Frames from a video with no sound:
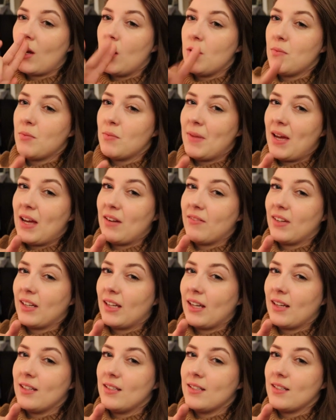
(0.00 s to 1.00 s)
open my advent
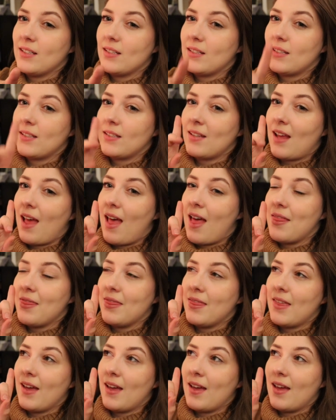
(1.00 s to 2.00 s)
calendars,
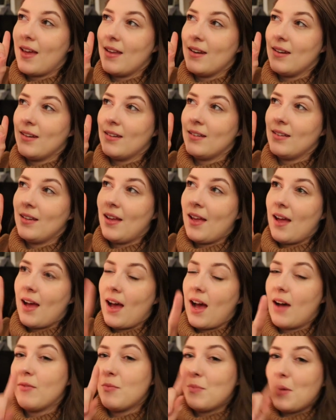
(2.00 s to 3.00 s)
and then
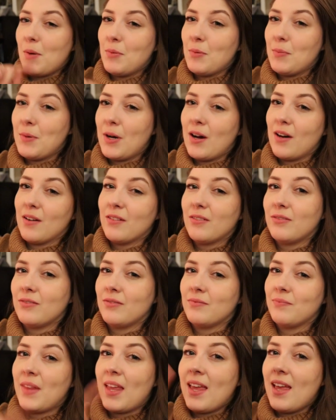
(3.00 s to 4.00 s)
have a bubble
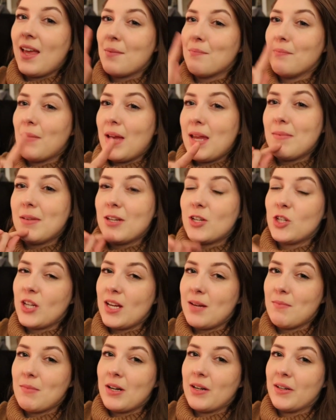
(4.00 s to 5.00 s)
bath, maybe a
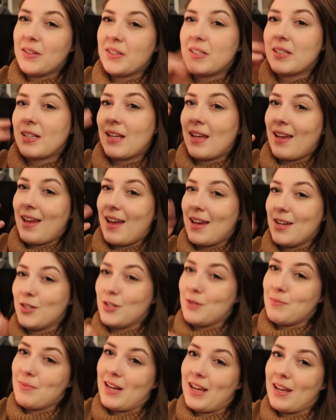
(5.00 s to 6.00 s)
sheet mask, and
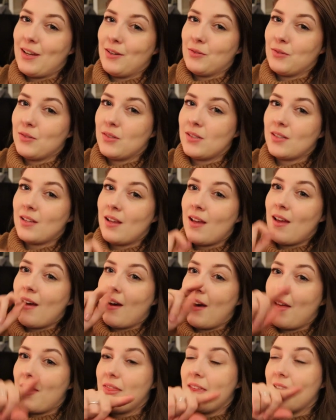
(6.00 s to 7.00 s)
do my nails.
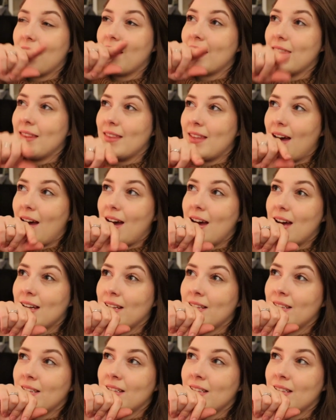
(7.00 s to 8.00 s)
I think that